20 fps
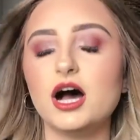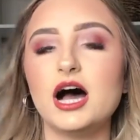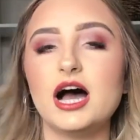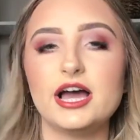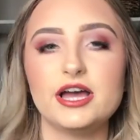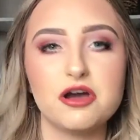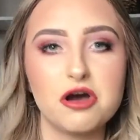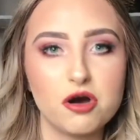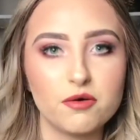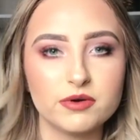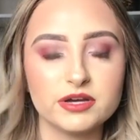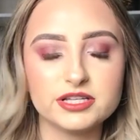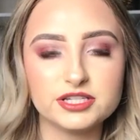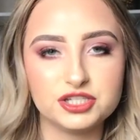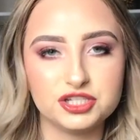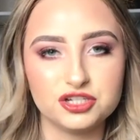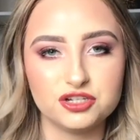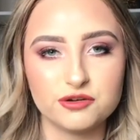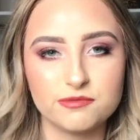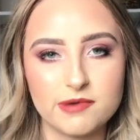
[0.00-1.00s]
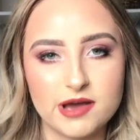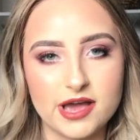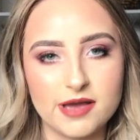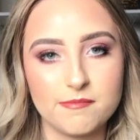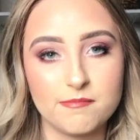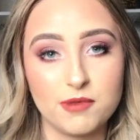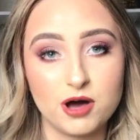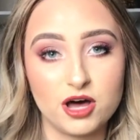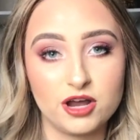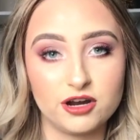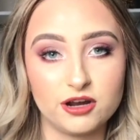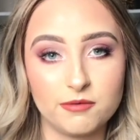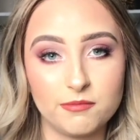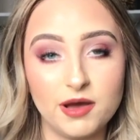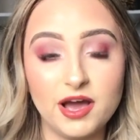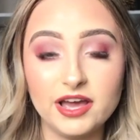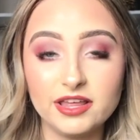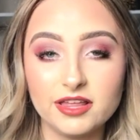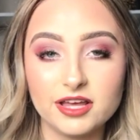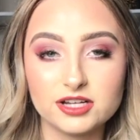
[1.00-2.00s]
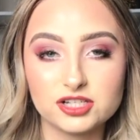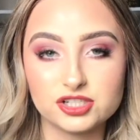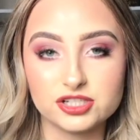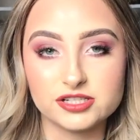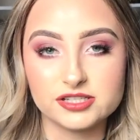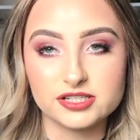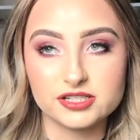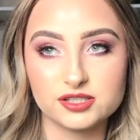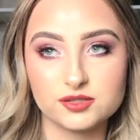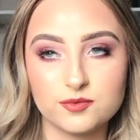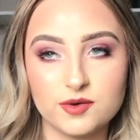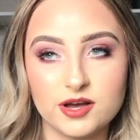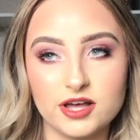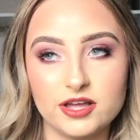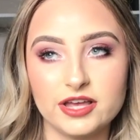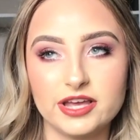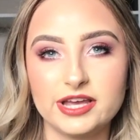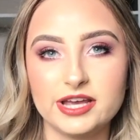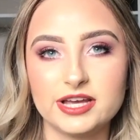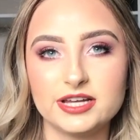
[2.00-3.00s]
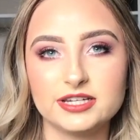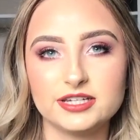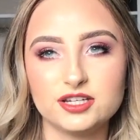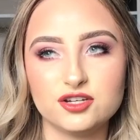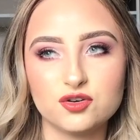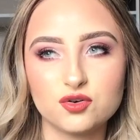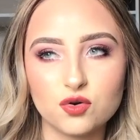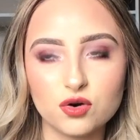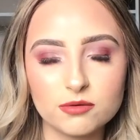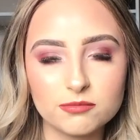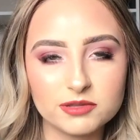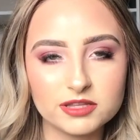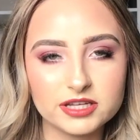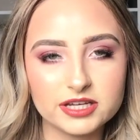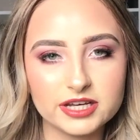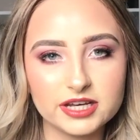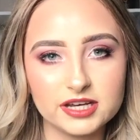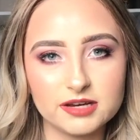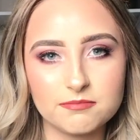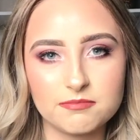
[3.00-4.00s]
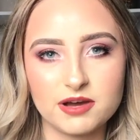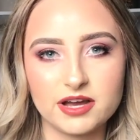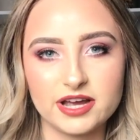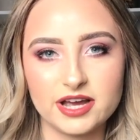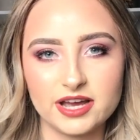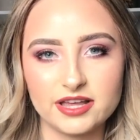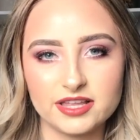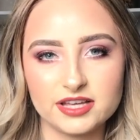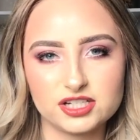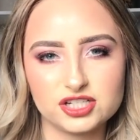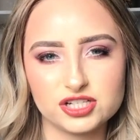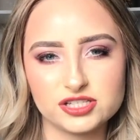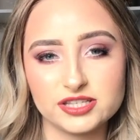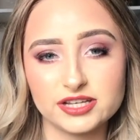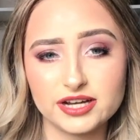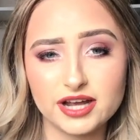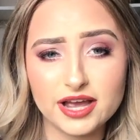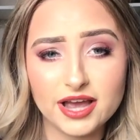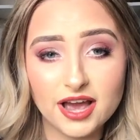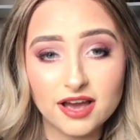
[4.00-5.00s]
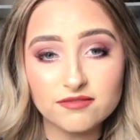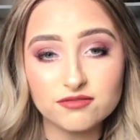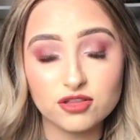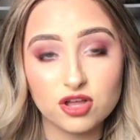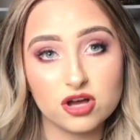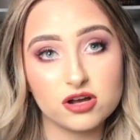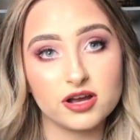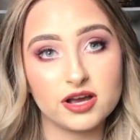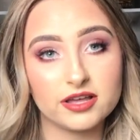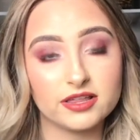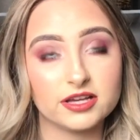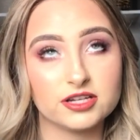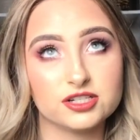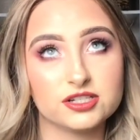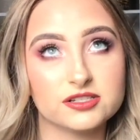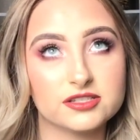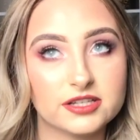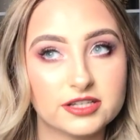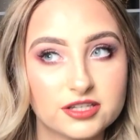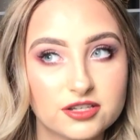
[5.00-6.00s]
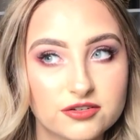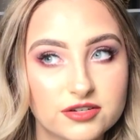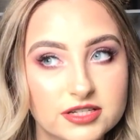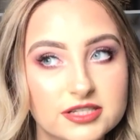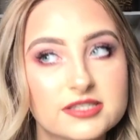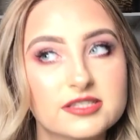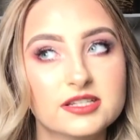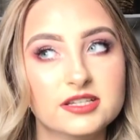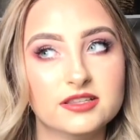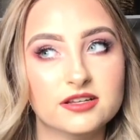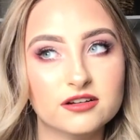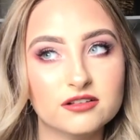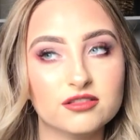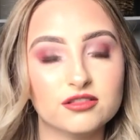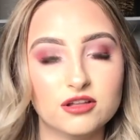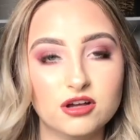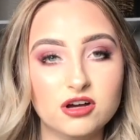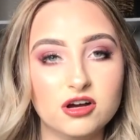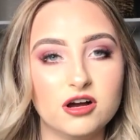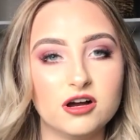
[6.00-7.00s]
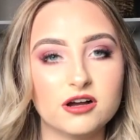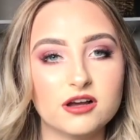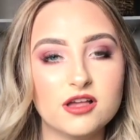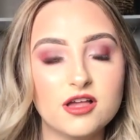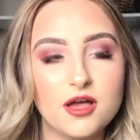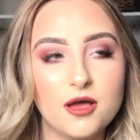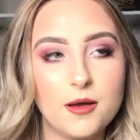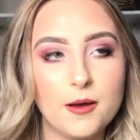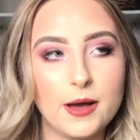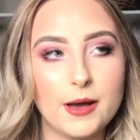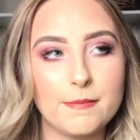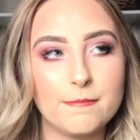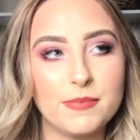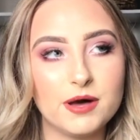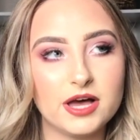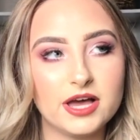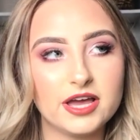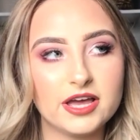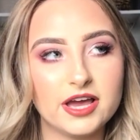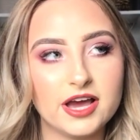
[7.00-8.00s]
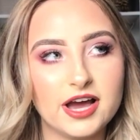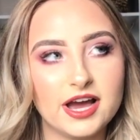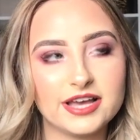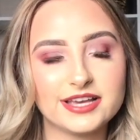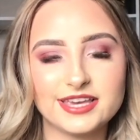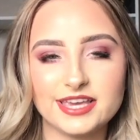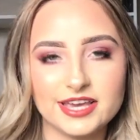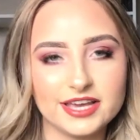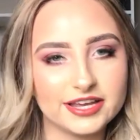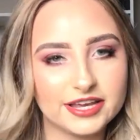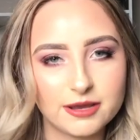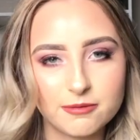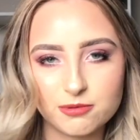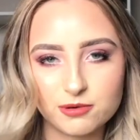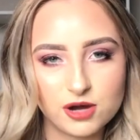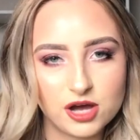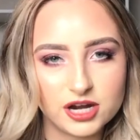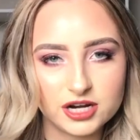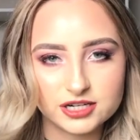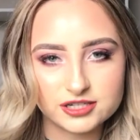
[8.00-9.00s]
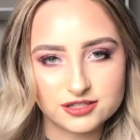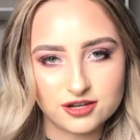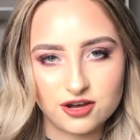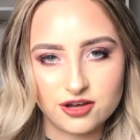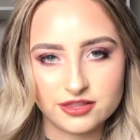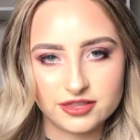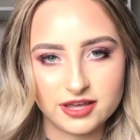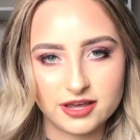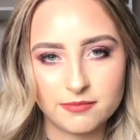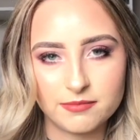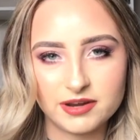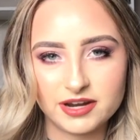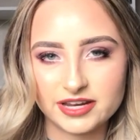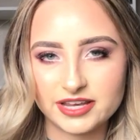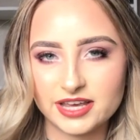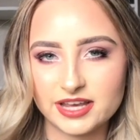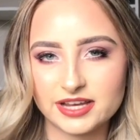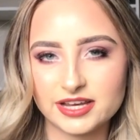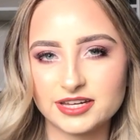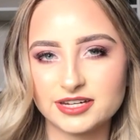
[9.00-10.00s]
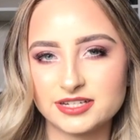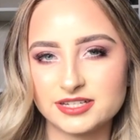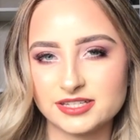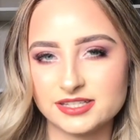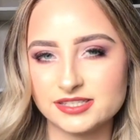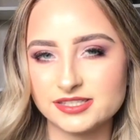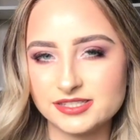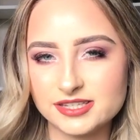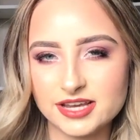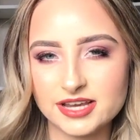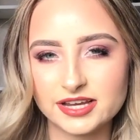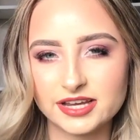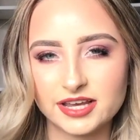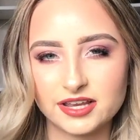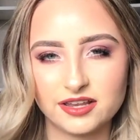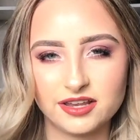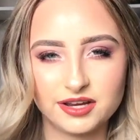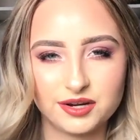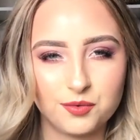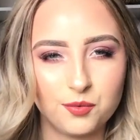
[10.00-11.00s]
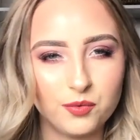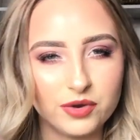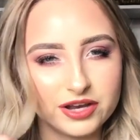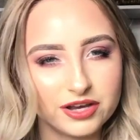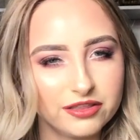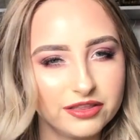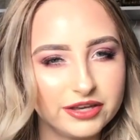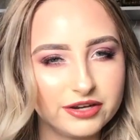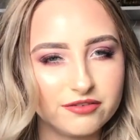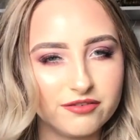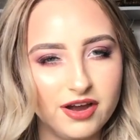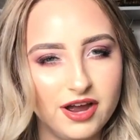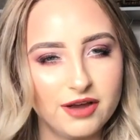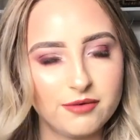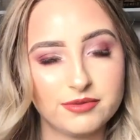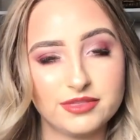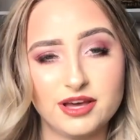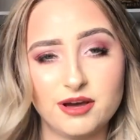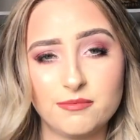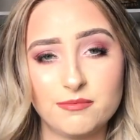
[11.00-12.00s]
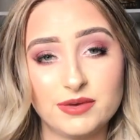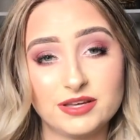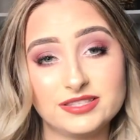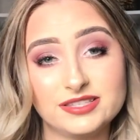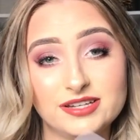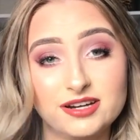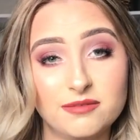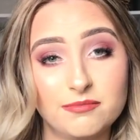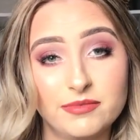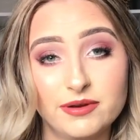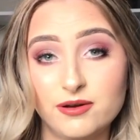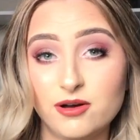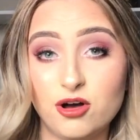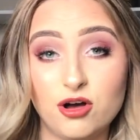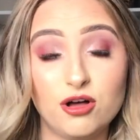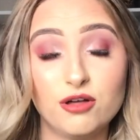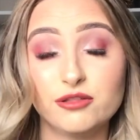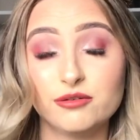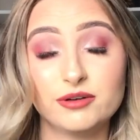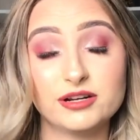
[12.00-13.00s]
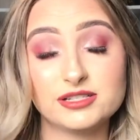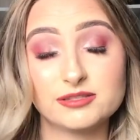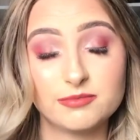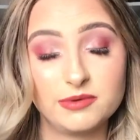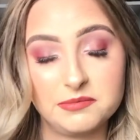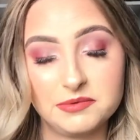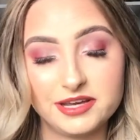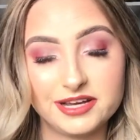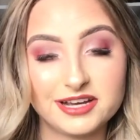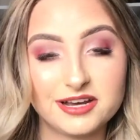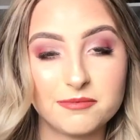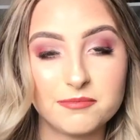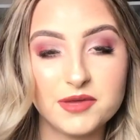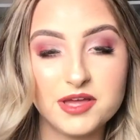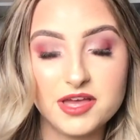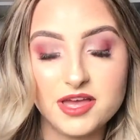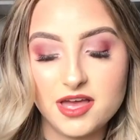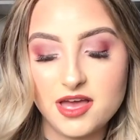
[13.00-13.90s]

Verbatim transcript: I always do my bottom eyelashes as well. And normally my eyelashes, like I have long eyelashes, like you can see they're long, but I can't get products on them and I can't get it to stick and like wiggle in right without messing up all the rest of my makeup.